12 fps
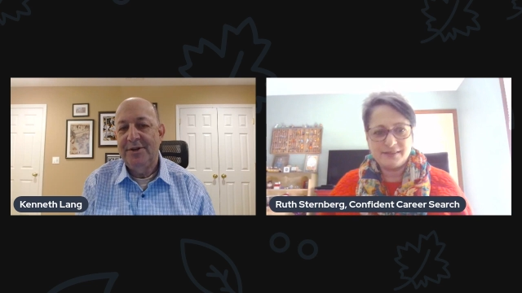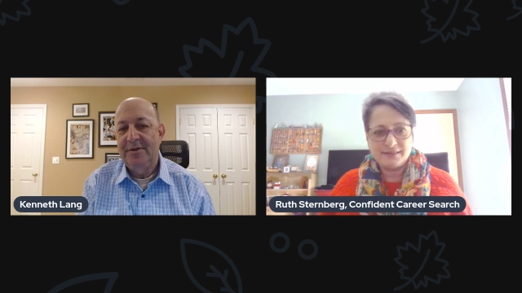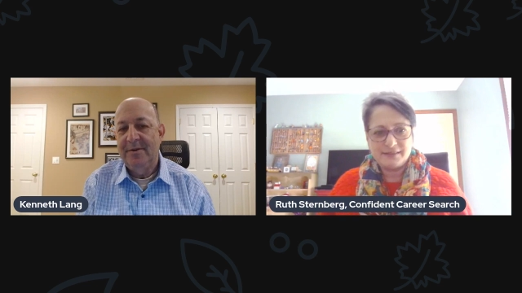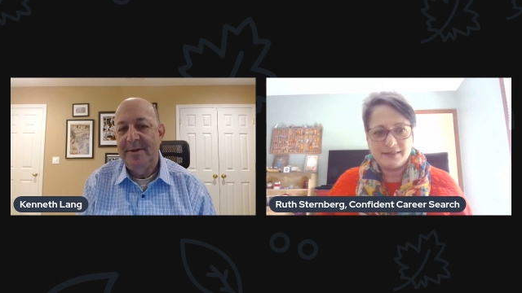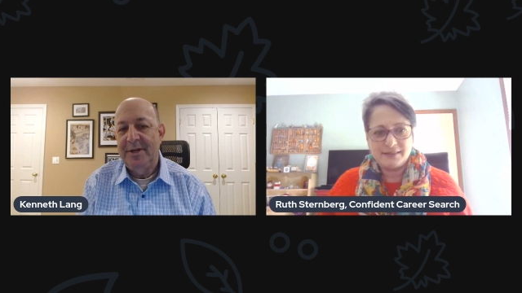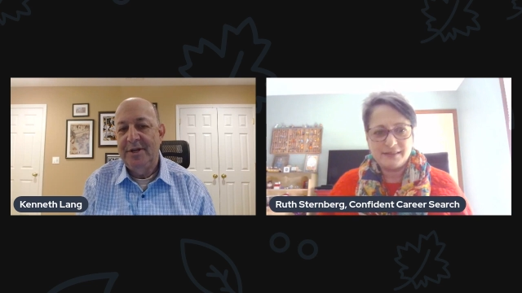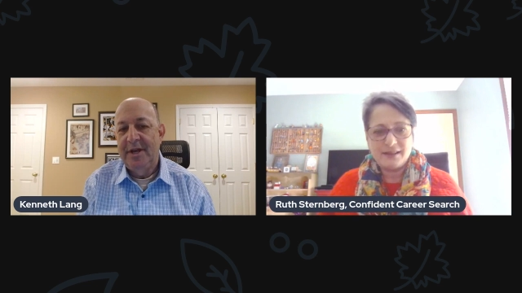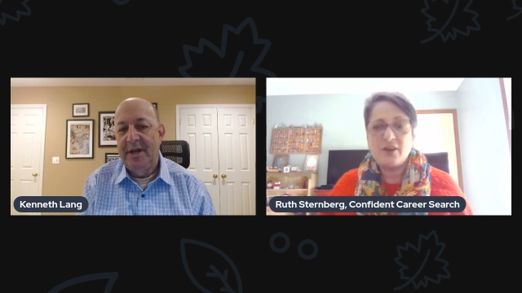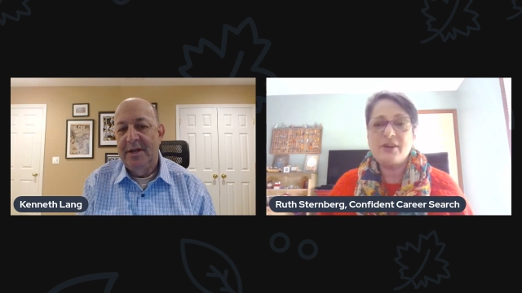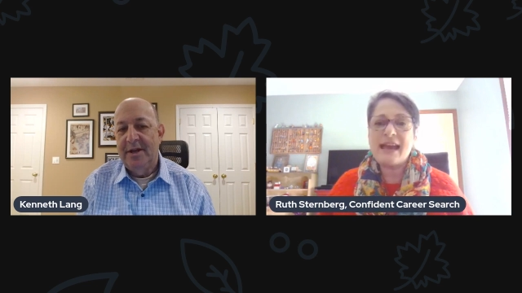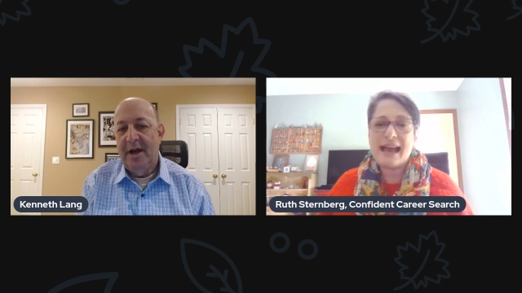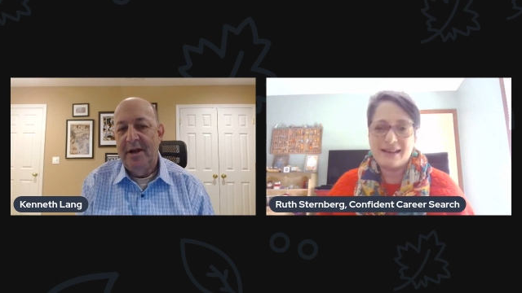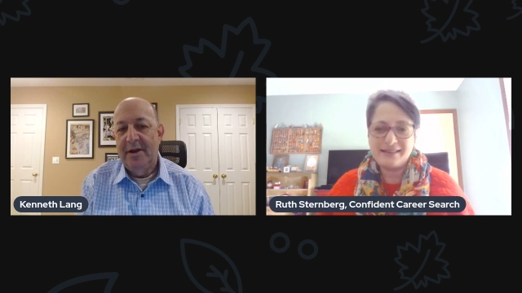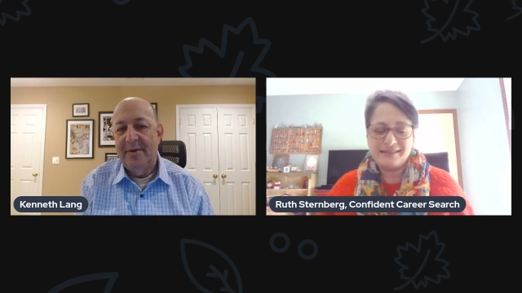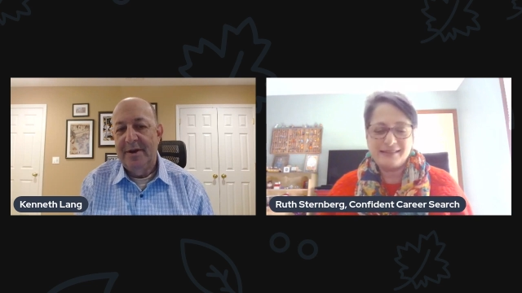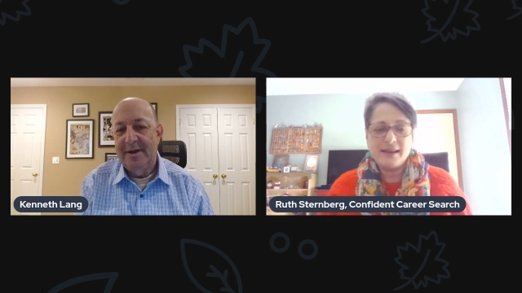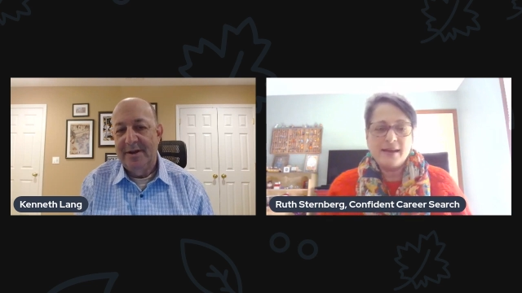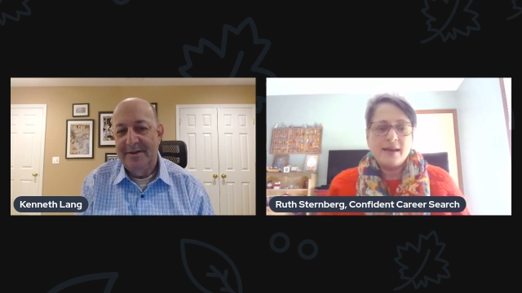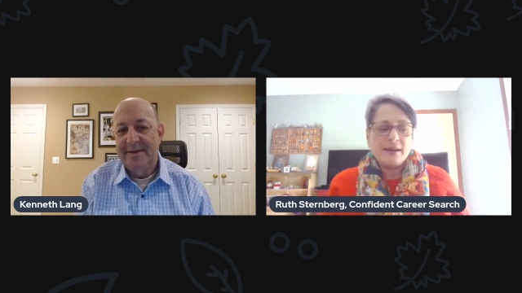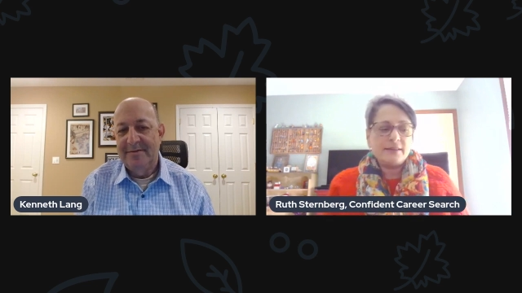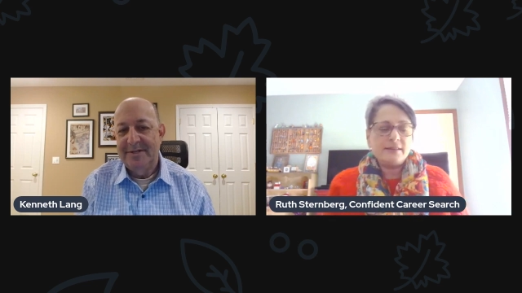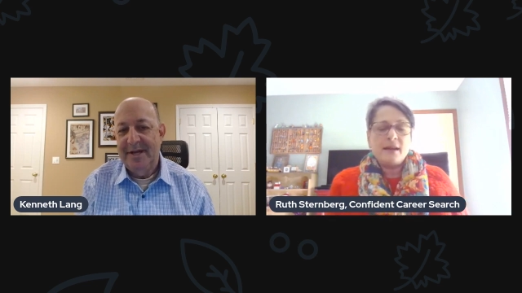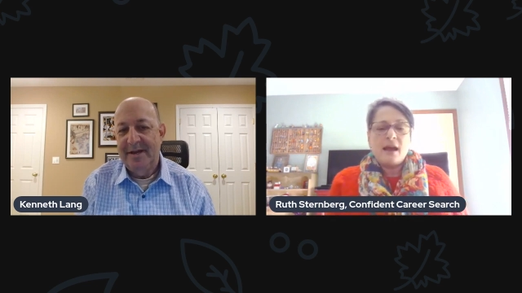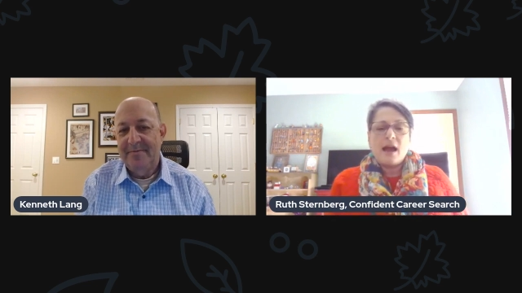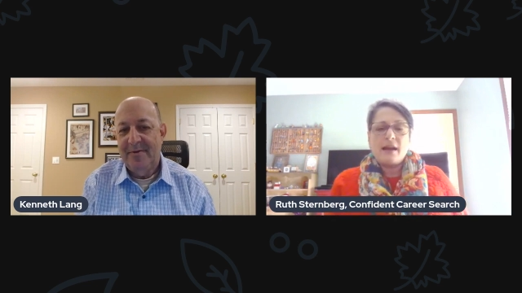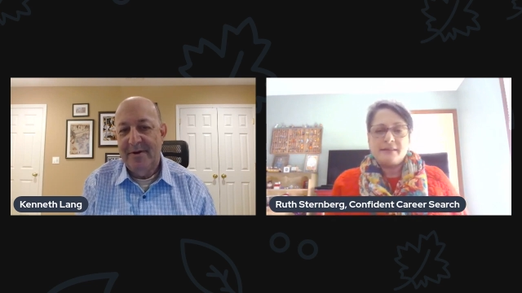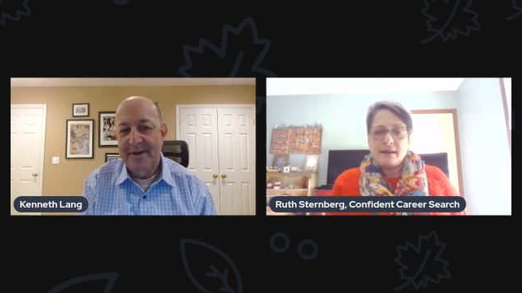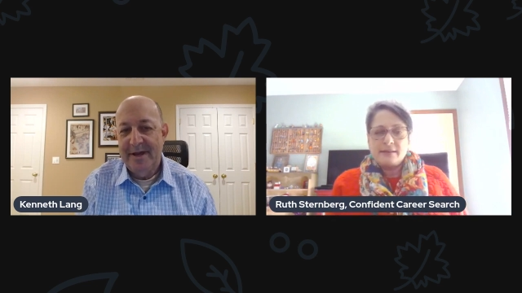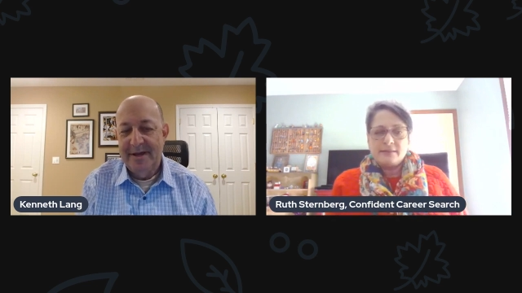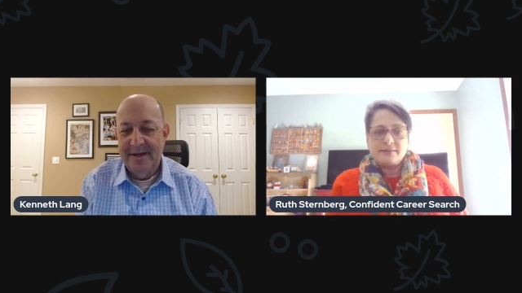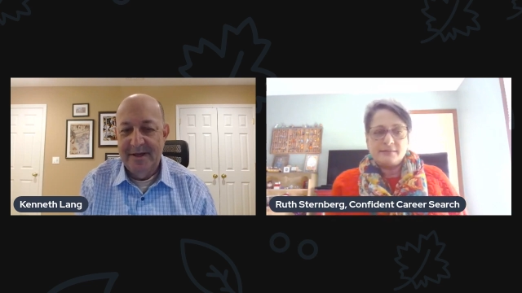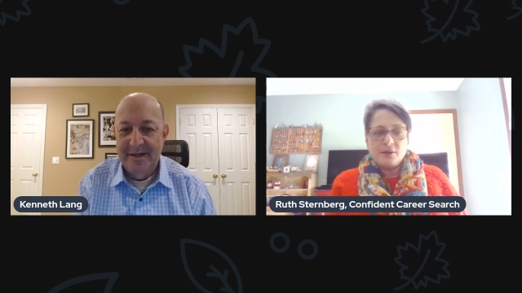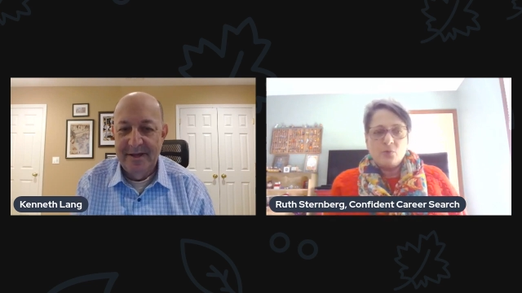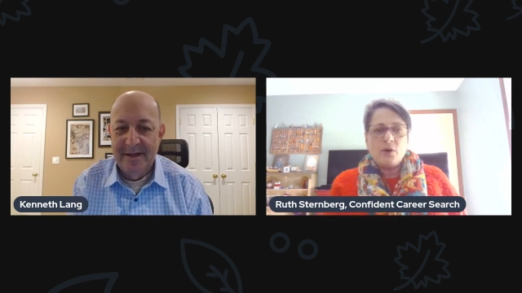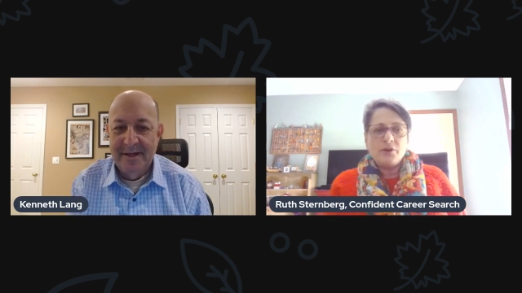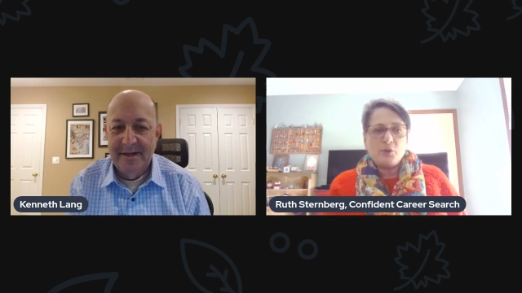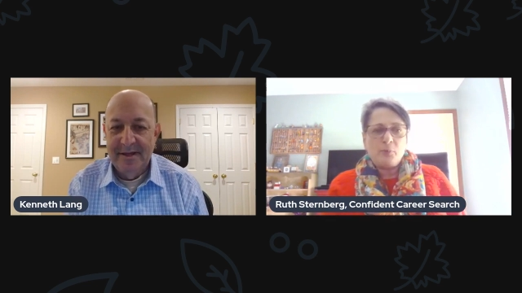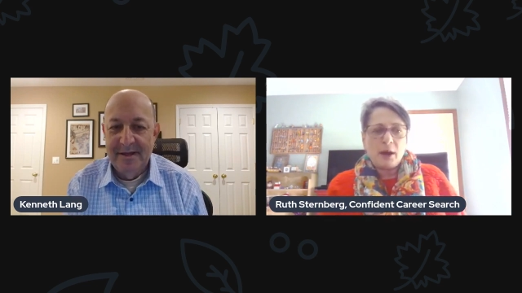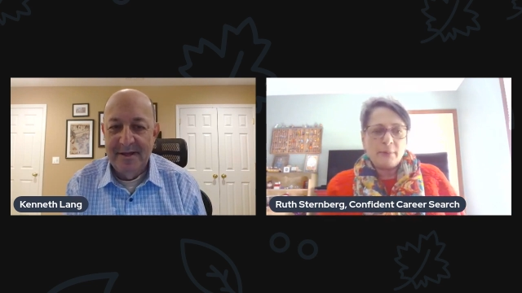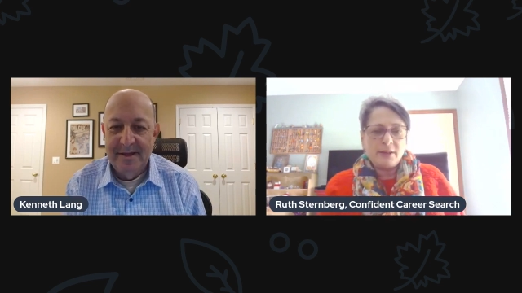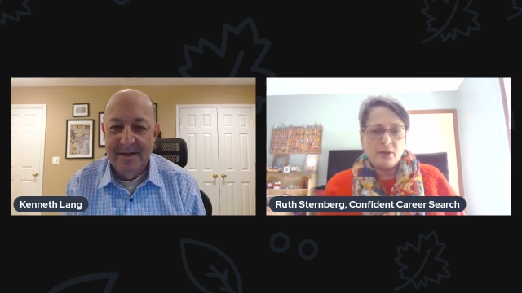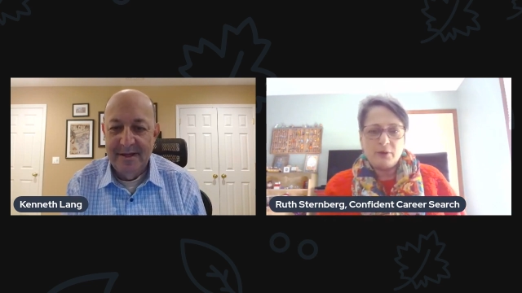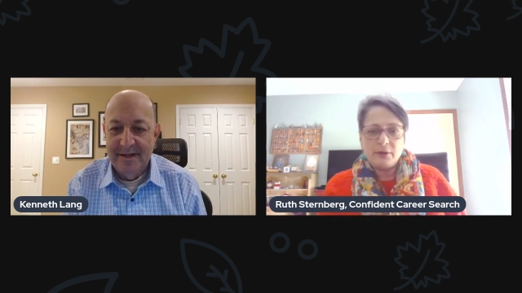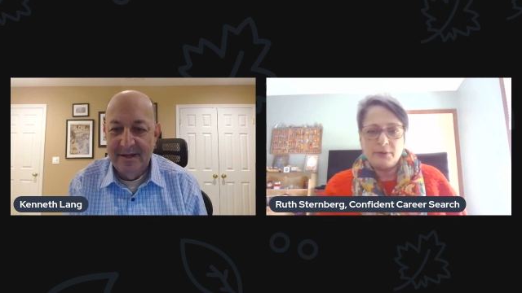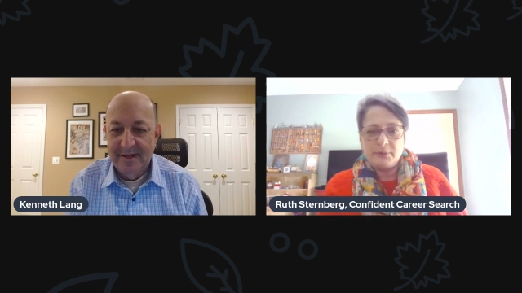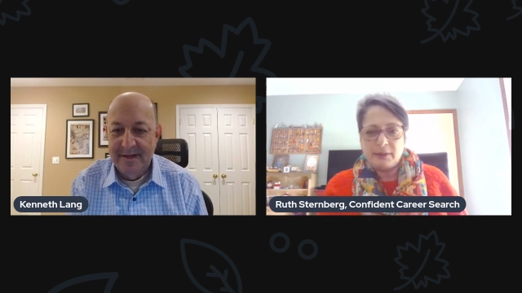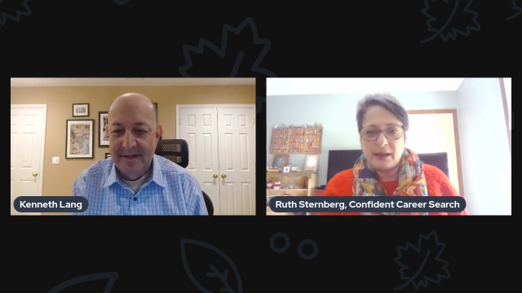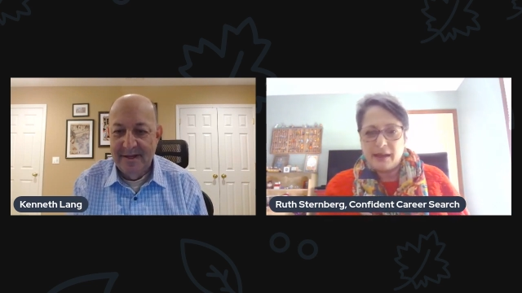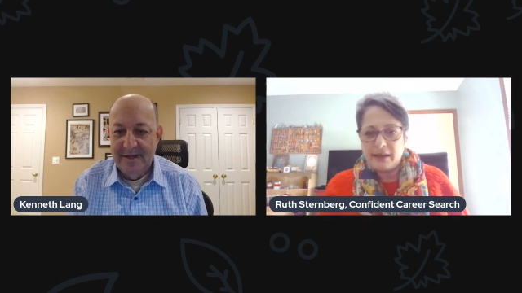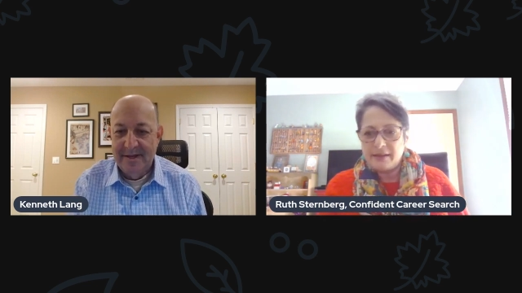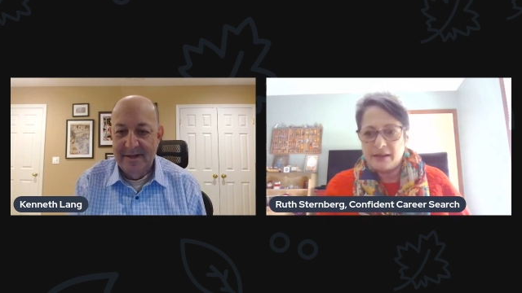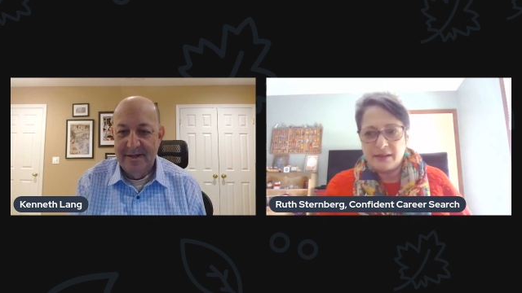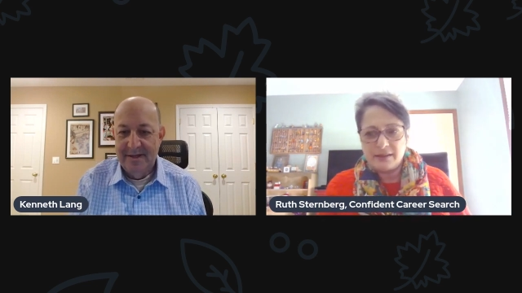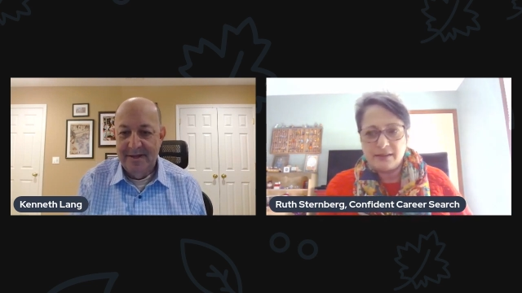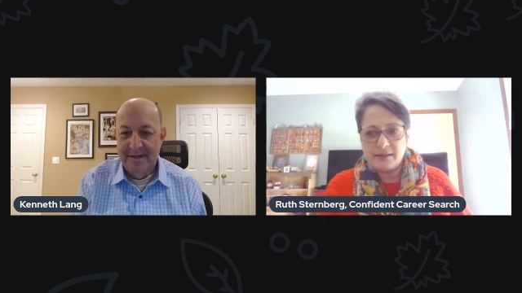Speaker 1: two? I mean, oh yeah, that was the other part. Yeah.
Speaker 2: Well, you probably agree with me, Ken, that